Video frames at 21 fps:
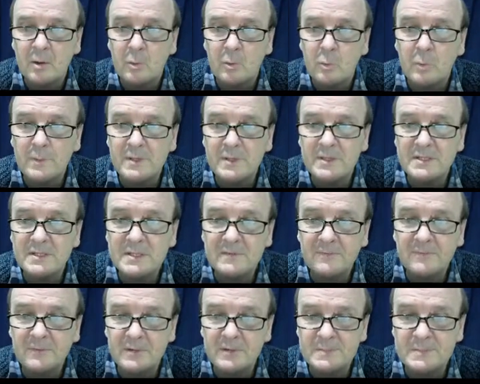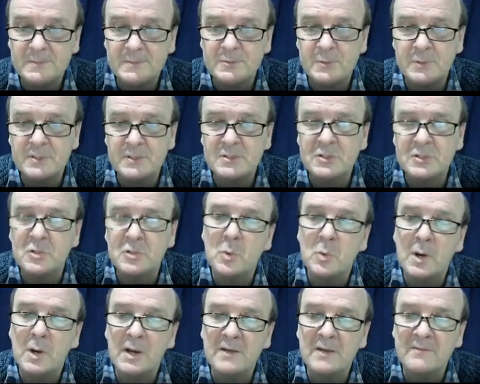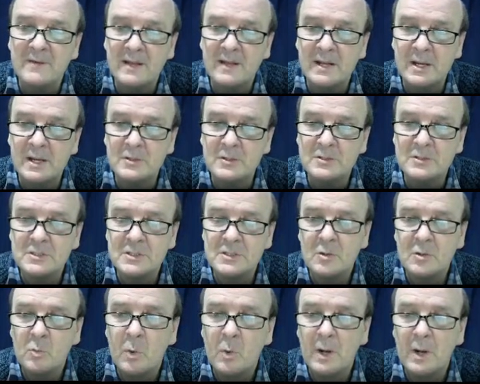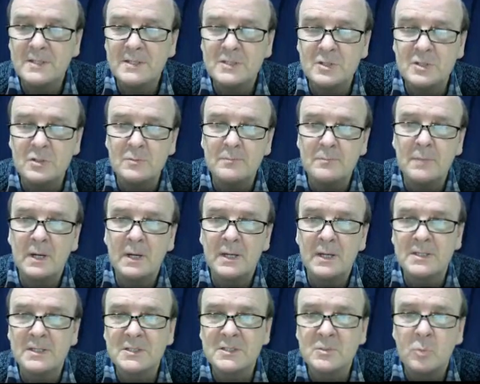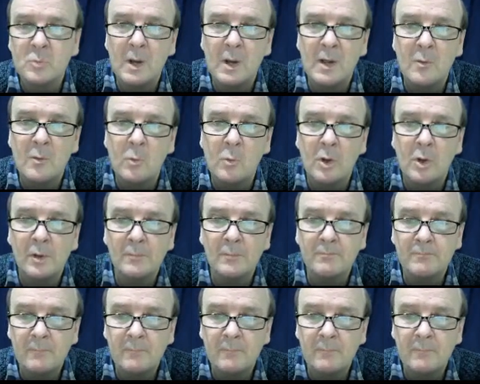will be the difference between the two y values, y2 minus y1.